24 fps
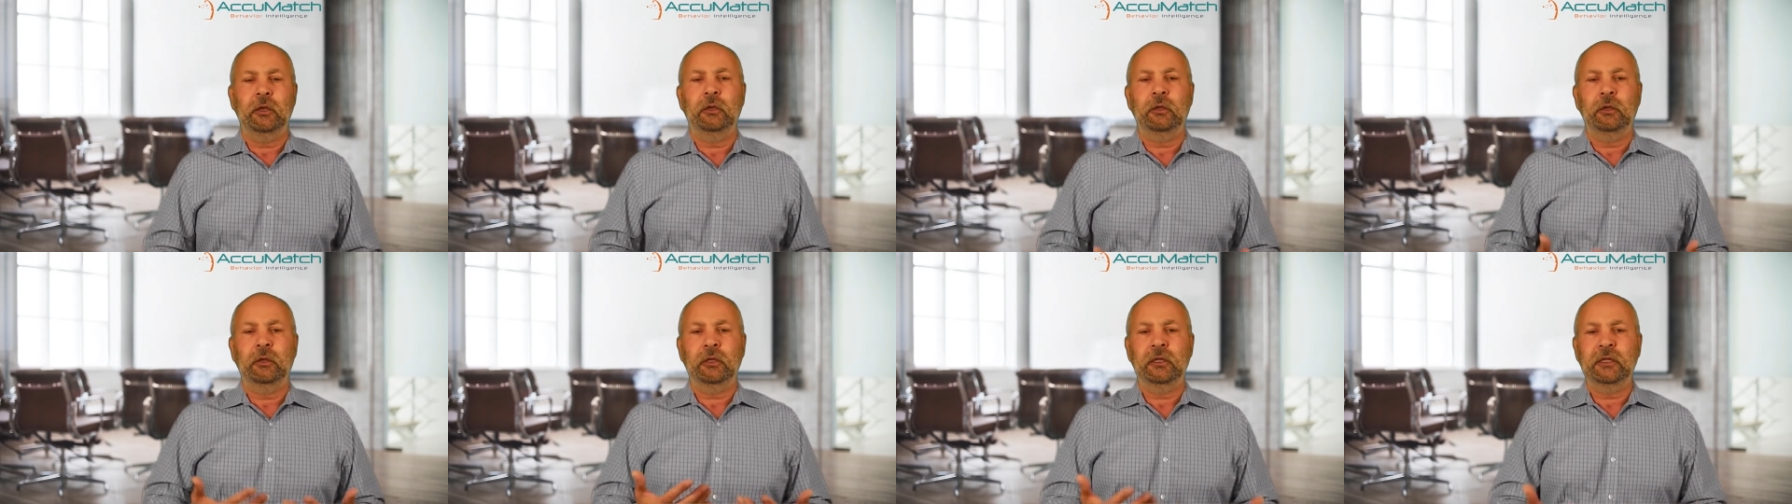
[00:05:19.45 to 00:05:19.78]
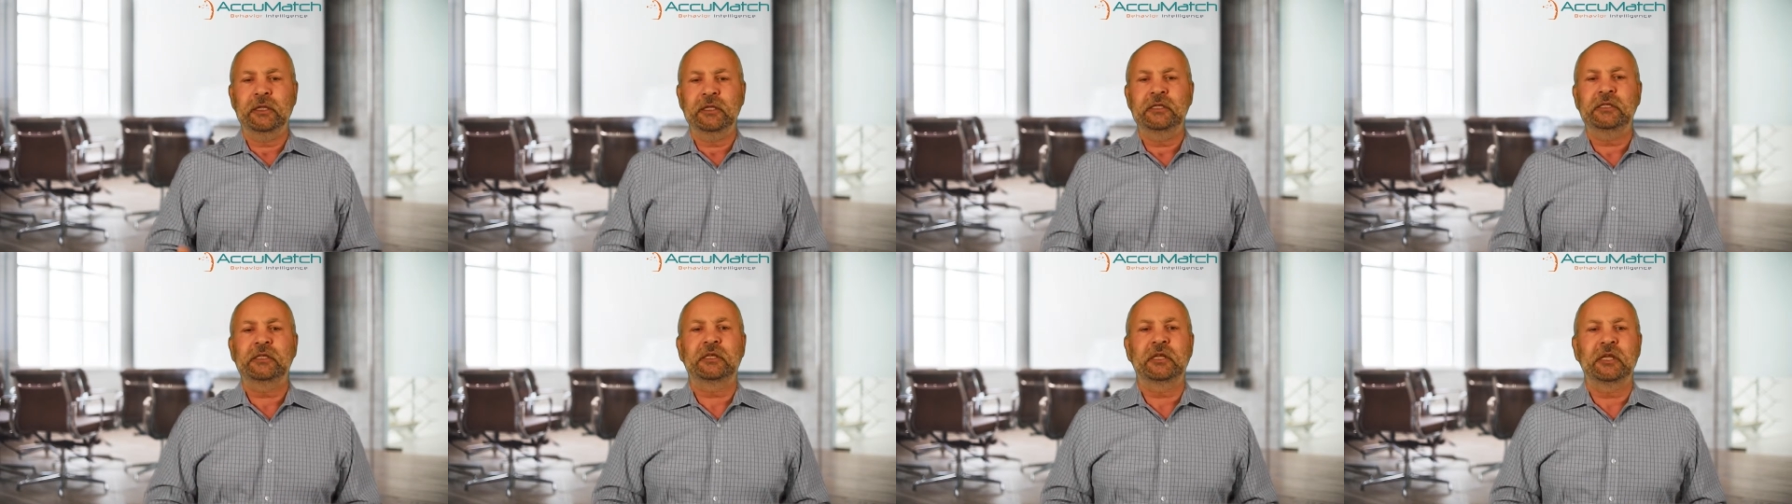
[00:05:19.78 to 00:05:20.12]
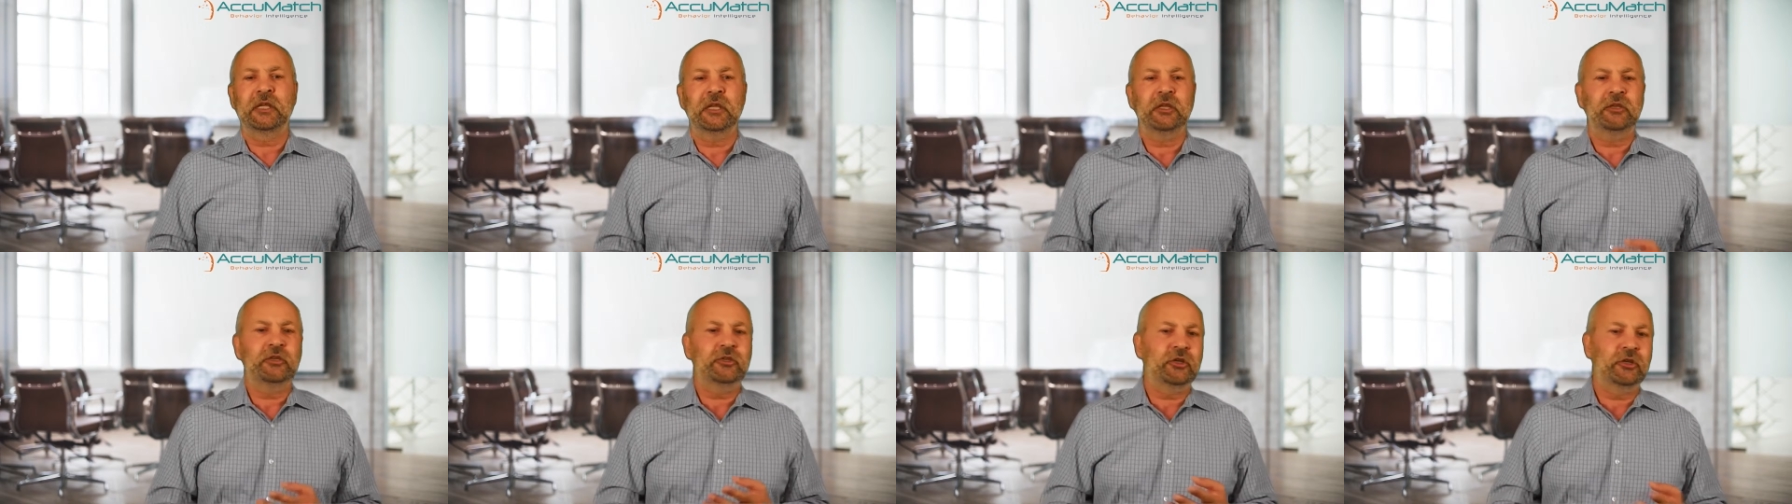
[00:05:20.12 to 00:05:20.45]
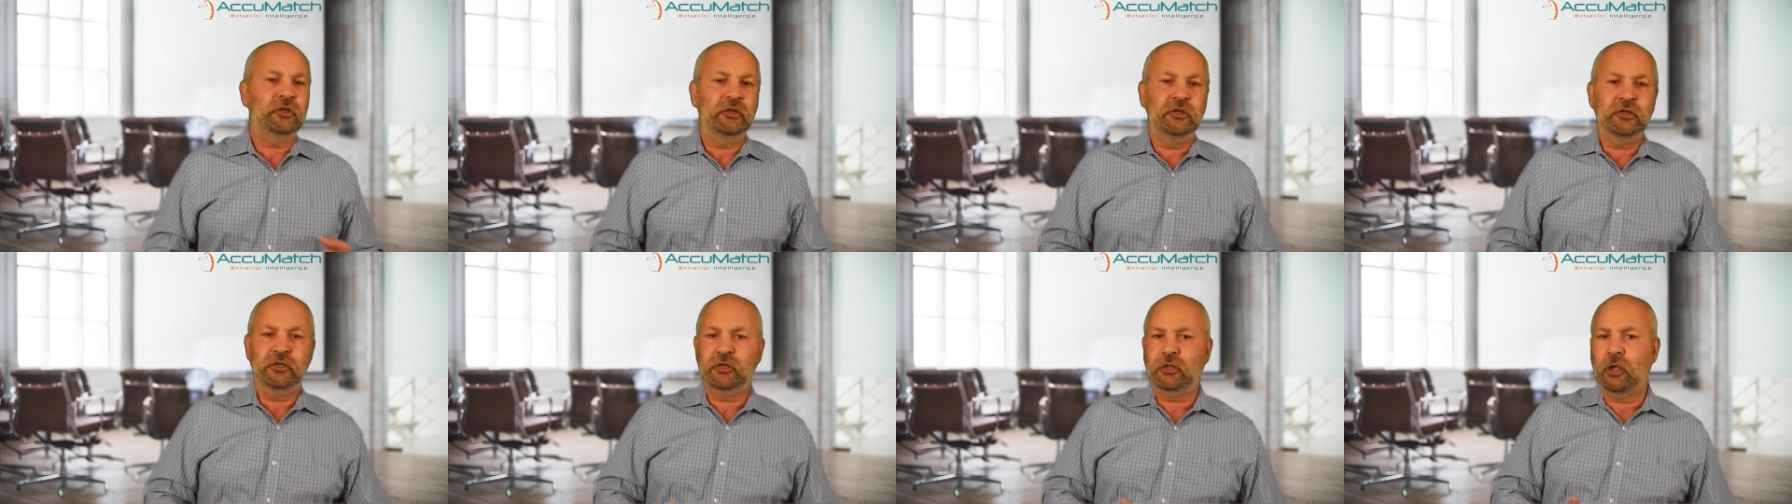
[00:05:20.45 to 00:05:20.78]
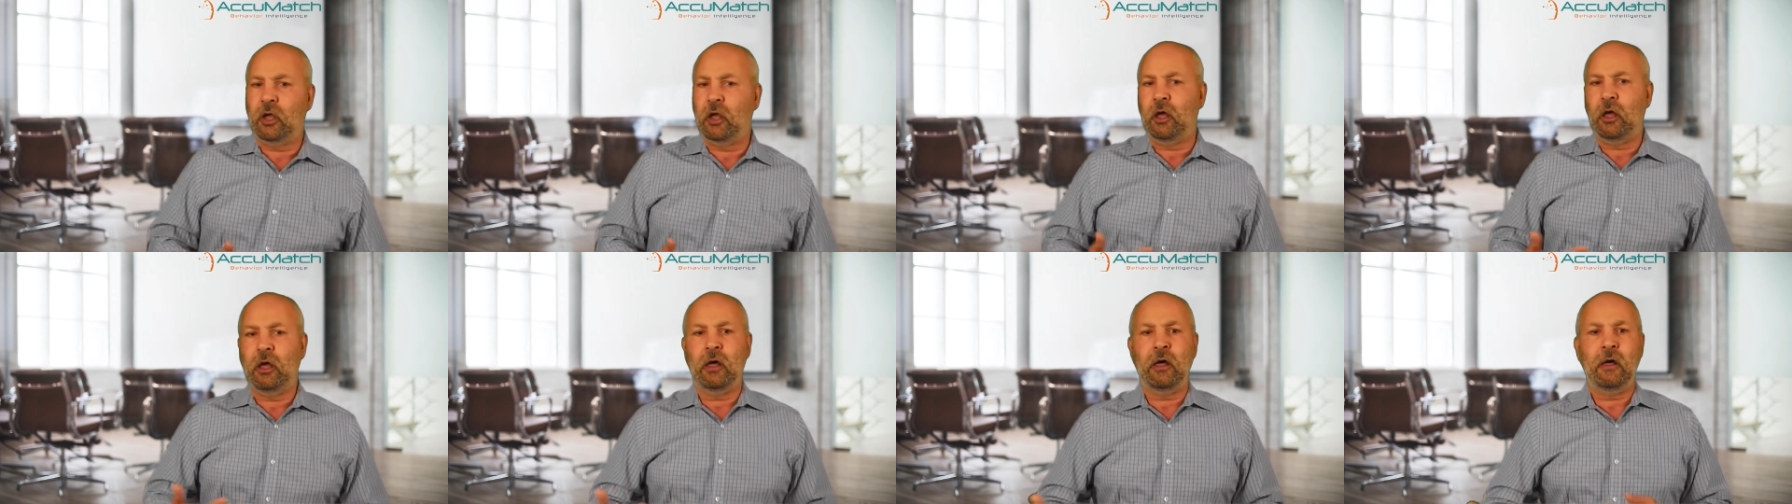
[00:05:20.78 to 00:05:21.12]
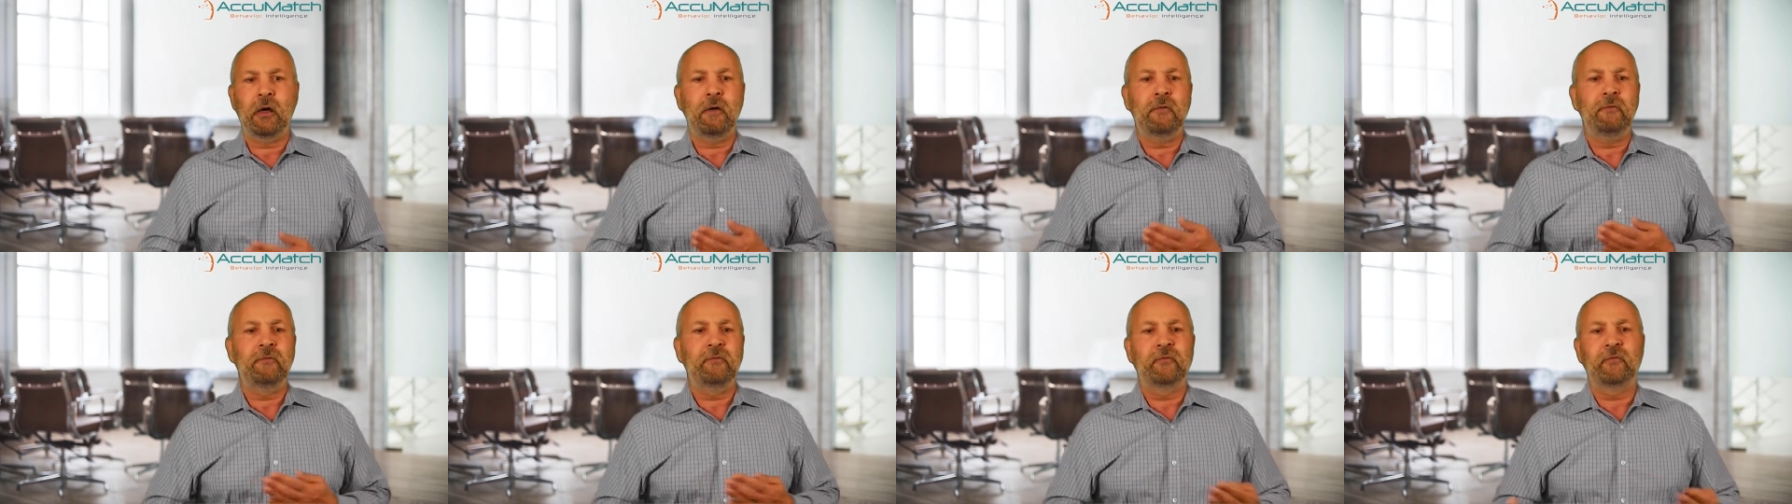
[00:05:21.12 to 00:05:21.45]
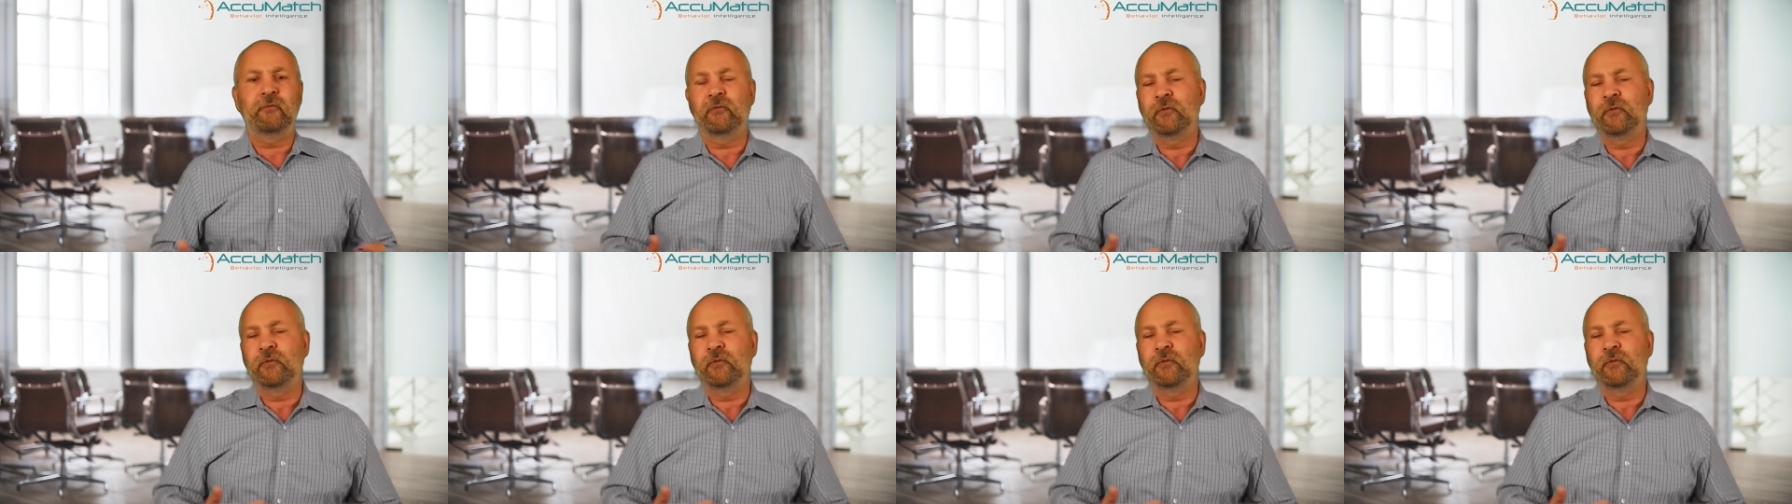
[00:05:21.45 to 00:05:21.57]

early stages of